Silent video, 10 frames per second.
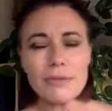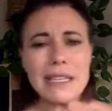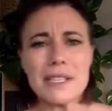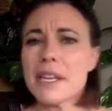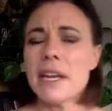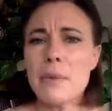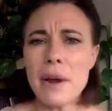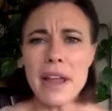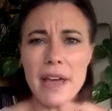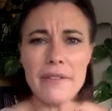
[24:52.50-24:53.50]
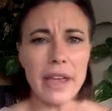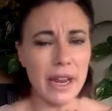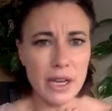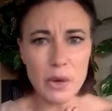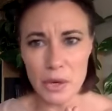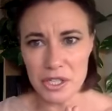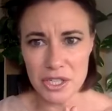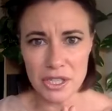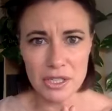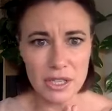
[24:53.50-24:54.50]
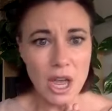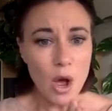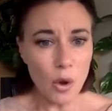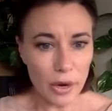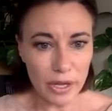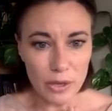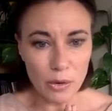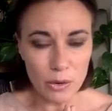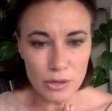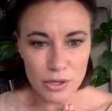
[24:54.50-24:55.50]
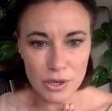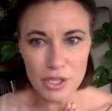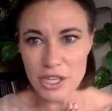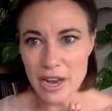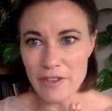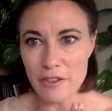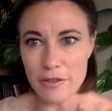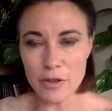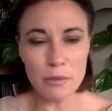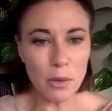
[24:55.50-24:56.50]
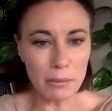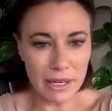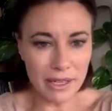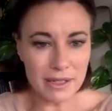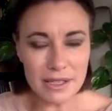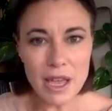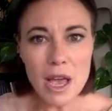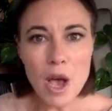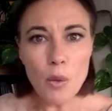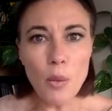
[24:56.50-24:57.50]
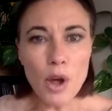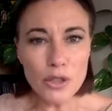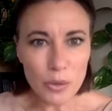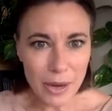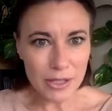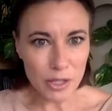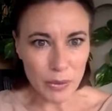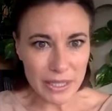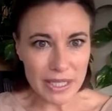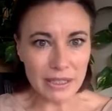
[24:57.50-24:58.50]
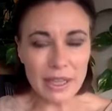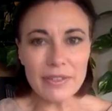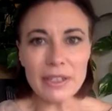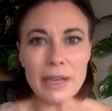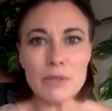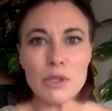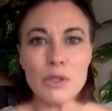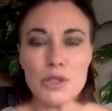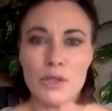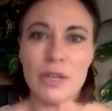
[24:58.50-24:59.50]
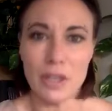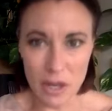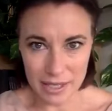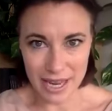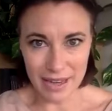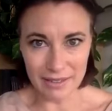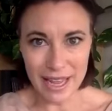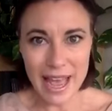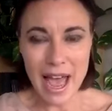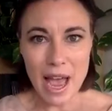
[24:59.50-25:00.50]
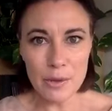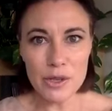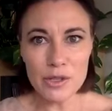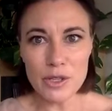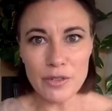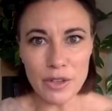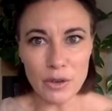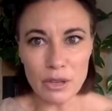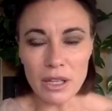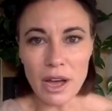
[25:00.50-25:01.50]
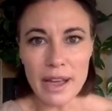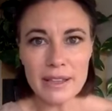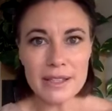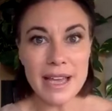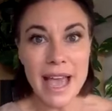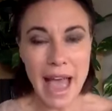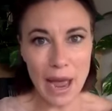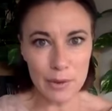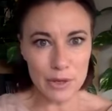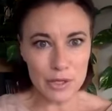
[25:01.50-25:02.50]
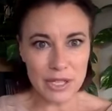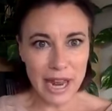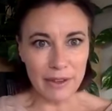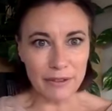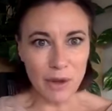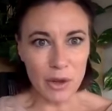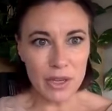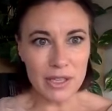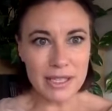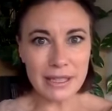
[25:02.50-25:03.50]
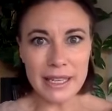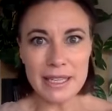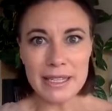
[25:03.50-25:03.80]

does anyone have any questions, or can you also share for a few more minutes what you are doing to level up during lockdown? How are you serving your clients? How are you staying focused? Leaders,